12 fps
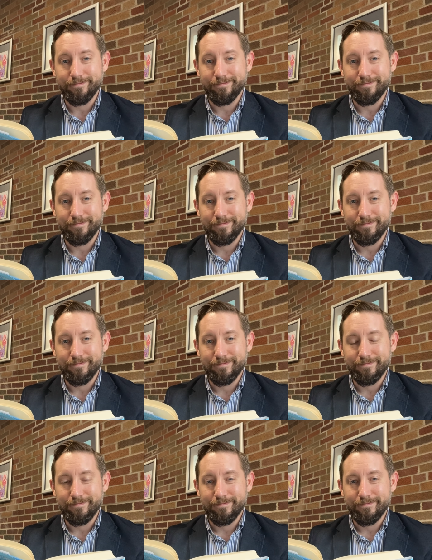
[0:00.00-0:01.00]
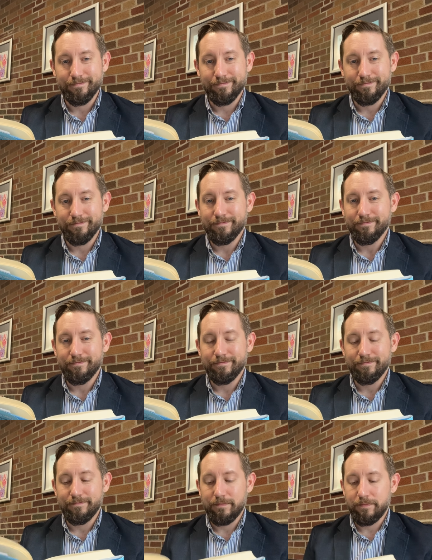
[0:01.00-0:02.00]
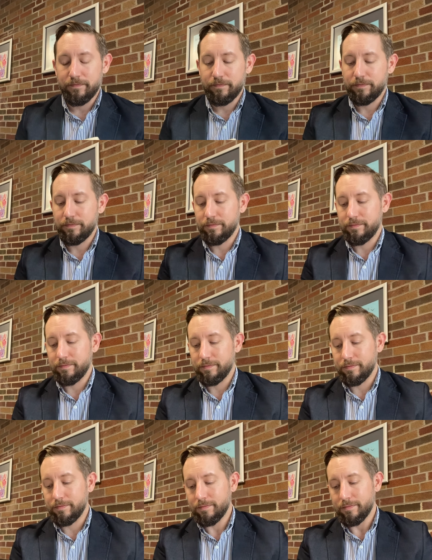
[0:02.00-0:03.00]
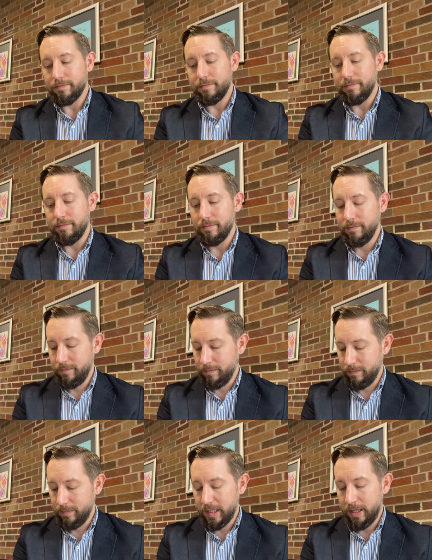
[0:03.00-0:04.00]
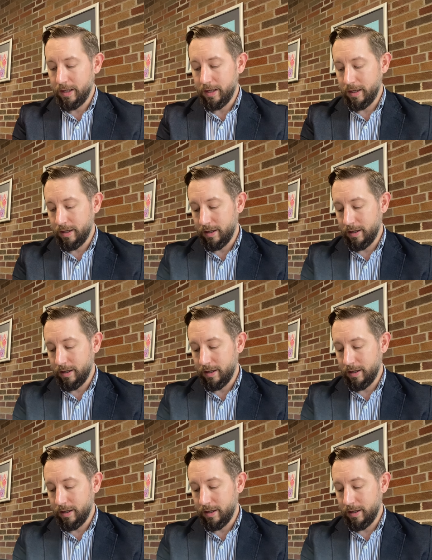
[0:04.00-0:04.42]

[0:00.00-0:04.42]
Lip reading: Nothing is said.